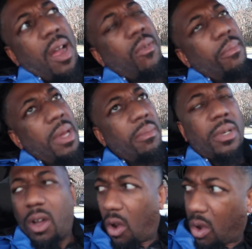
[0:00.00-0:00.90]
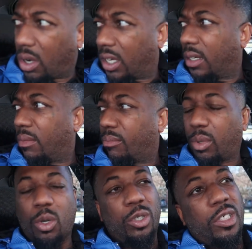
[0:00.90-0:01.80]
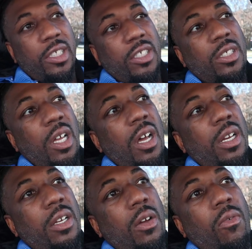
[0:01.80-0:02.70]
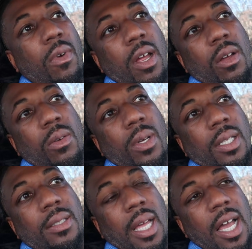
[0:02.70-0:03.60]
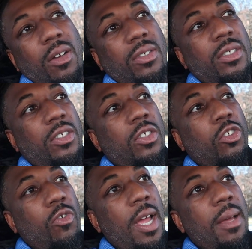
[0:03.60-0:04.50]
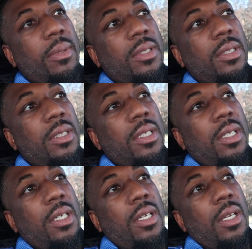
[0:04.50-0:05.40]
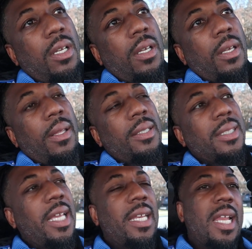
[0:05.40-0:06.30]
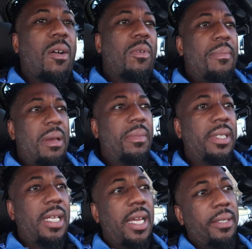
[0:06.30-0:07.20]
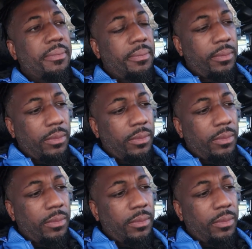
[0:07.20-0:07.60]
all of the bullshit started around 1,000 subscribers. And I remember that,